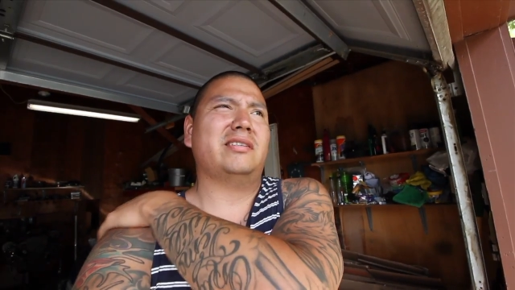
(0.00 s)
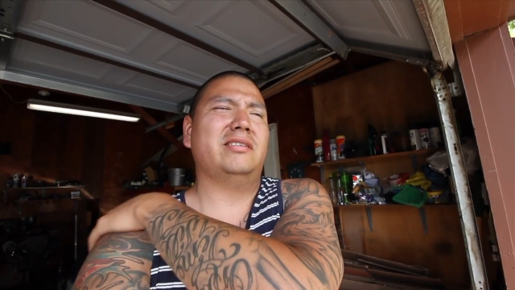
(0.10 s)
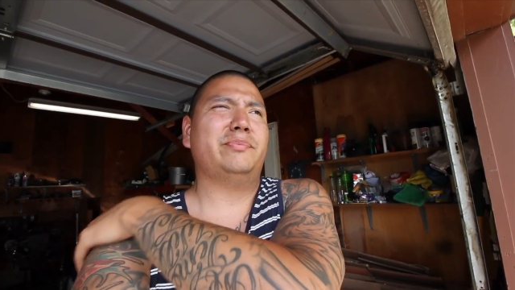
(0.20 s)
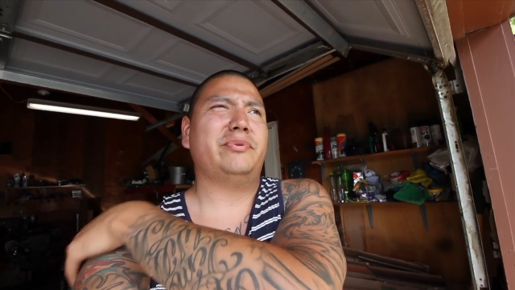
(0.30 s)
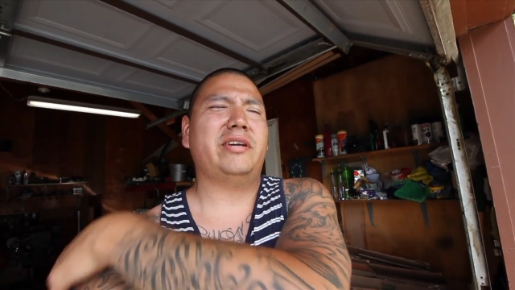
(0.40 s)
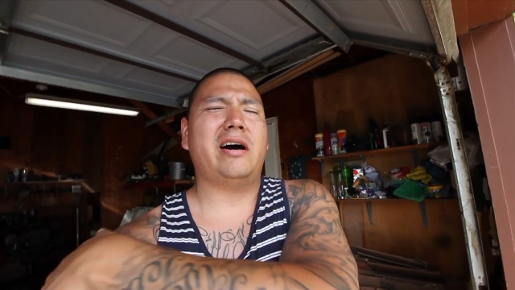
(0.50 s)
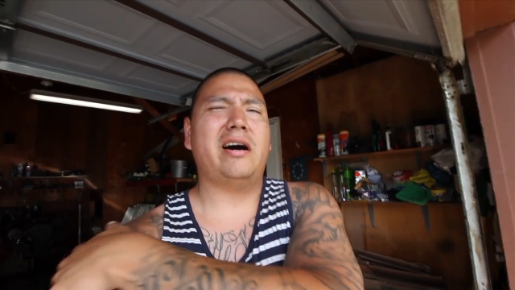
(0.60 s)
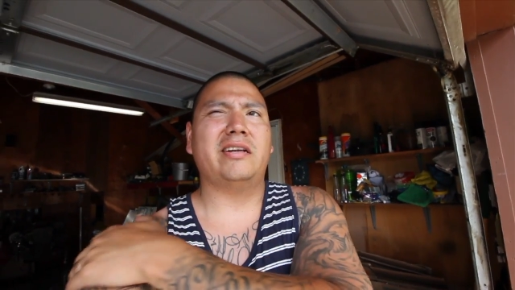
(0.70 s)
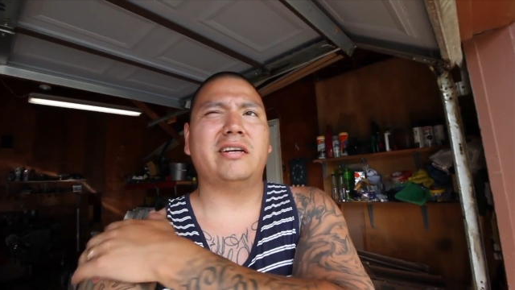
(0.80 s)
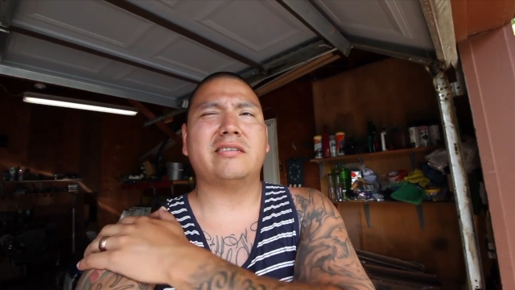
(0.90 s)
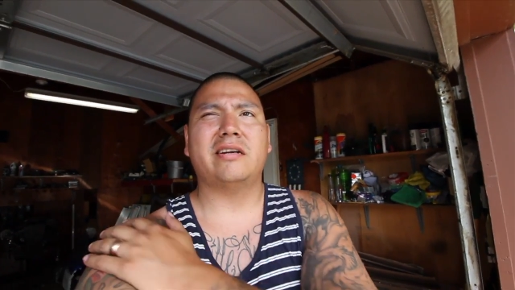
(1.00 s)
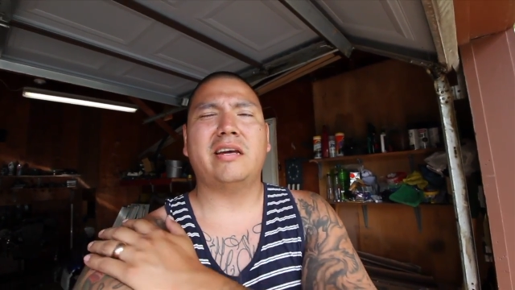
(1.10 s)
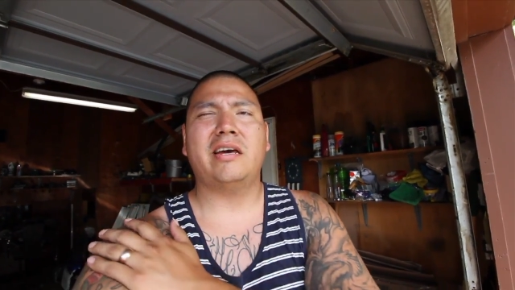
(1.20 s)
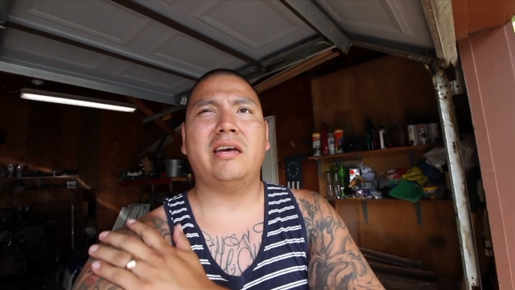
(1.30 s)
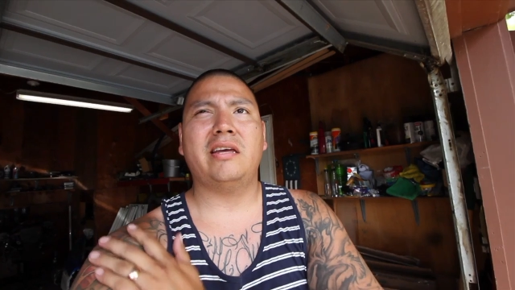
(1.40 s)
It was pretty hot
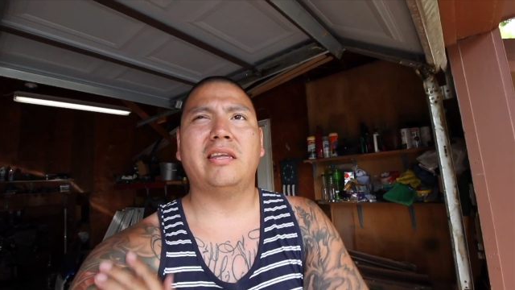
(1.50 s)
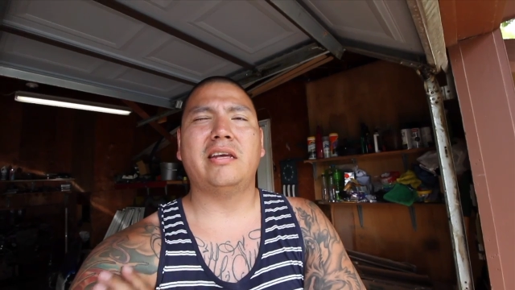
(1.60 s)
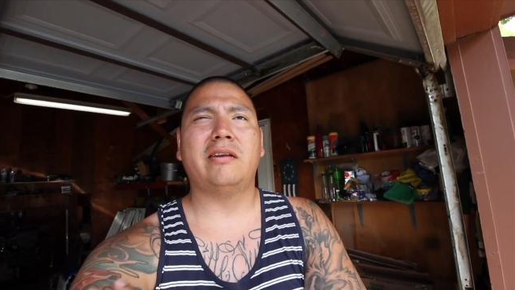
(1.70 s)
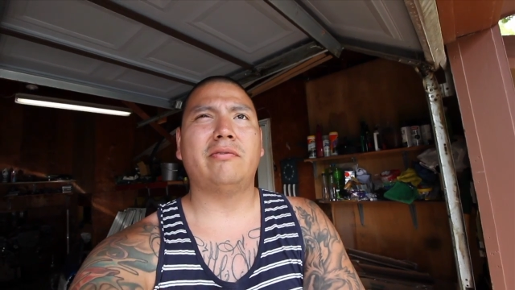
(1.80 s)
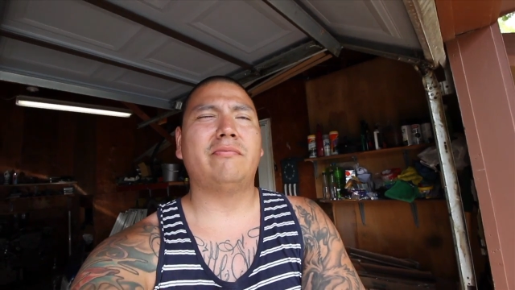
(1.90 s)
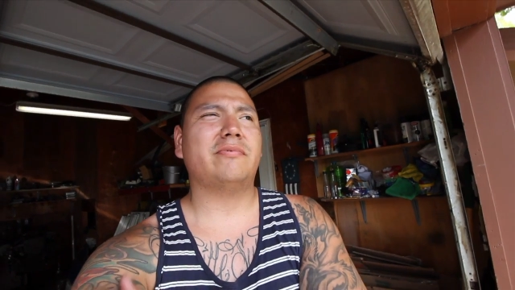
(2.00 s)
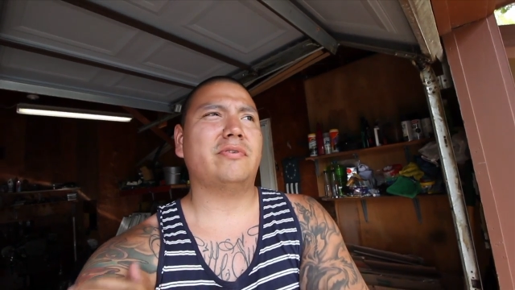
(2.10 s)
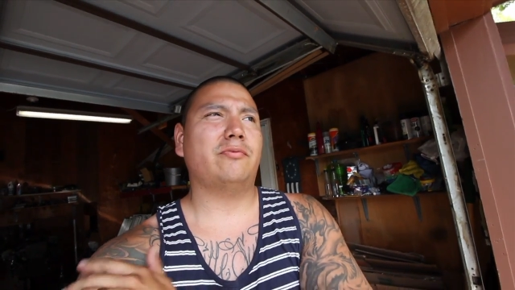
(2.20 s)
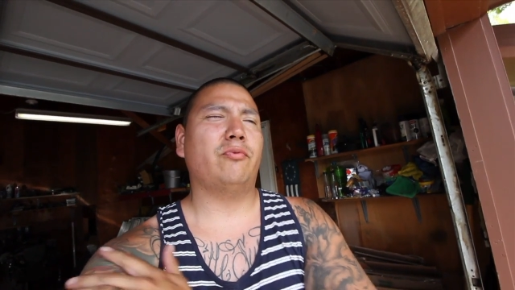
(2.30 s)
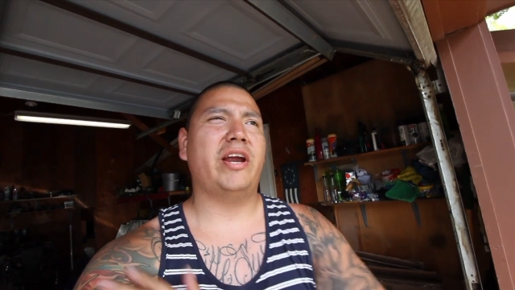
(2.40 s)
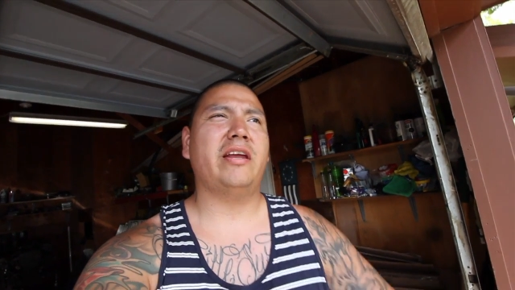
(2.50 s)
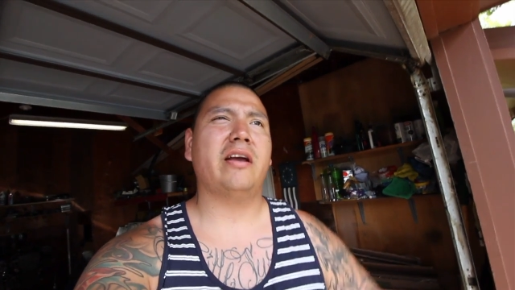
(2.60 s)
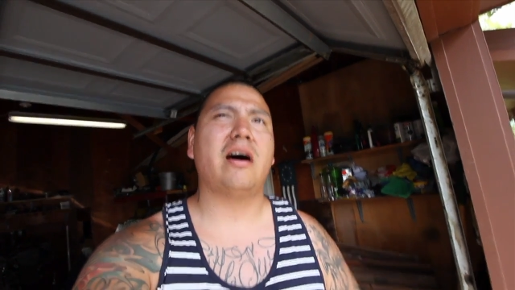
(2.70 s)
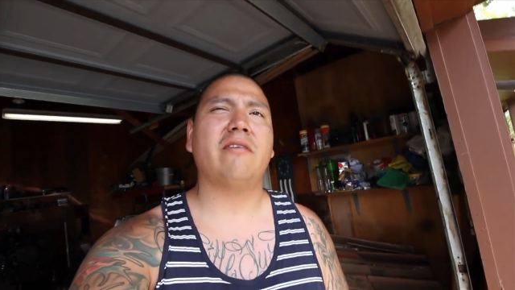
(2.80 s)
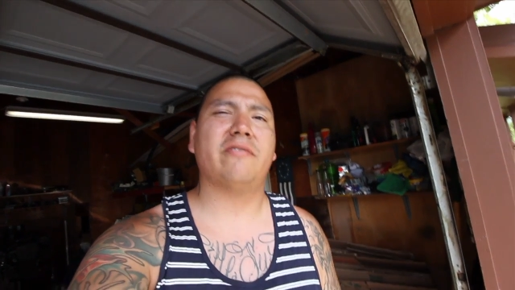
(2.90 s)
yesterday and then
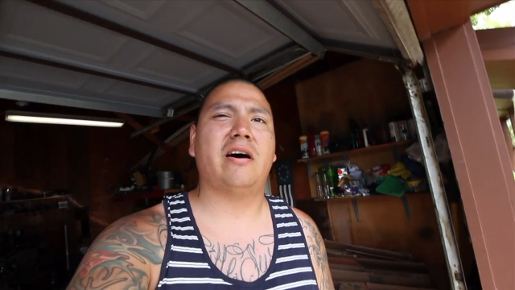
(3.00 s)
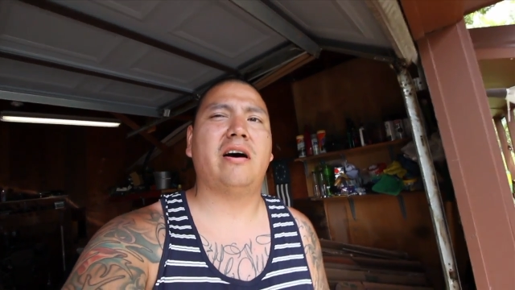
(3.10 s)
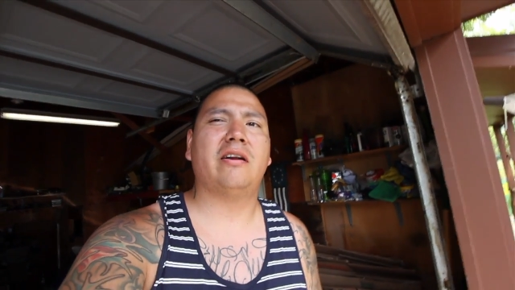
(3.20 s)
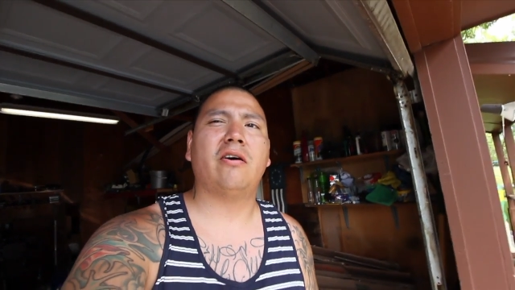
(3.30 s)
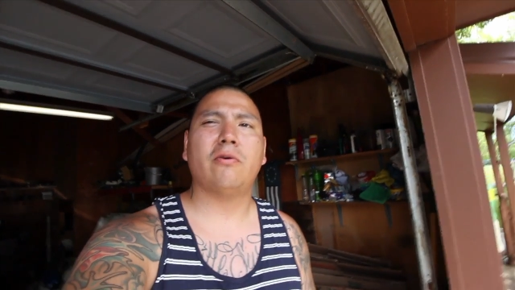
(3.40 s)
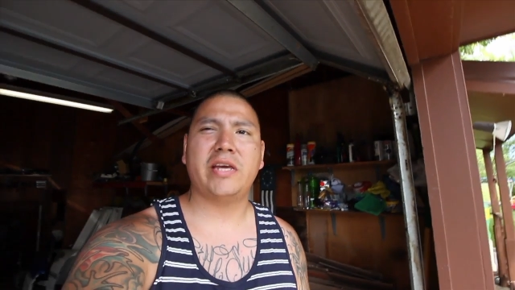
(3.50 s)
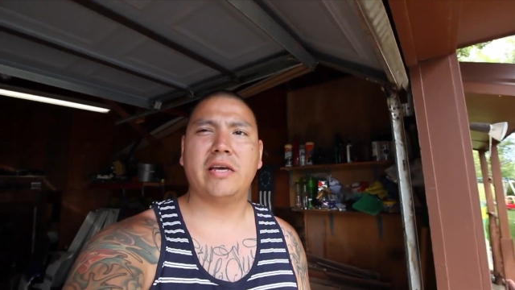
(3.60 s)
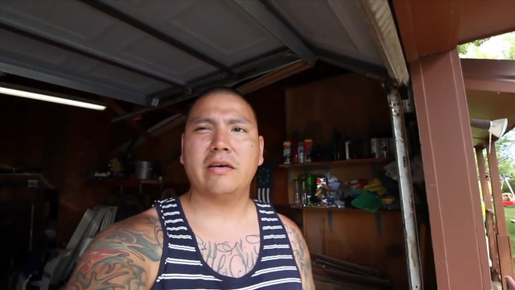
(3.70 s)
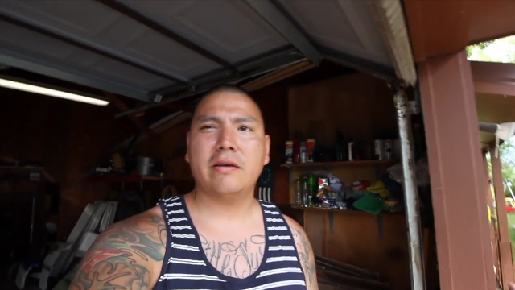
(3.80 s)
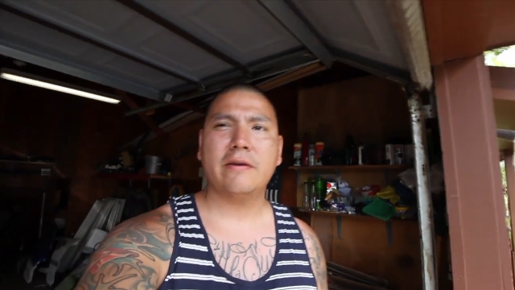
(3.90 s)
raining off and on all week.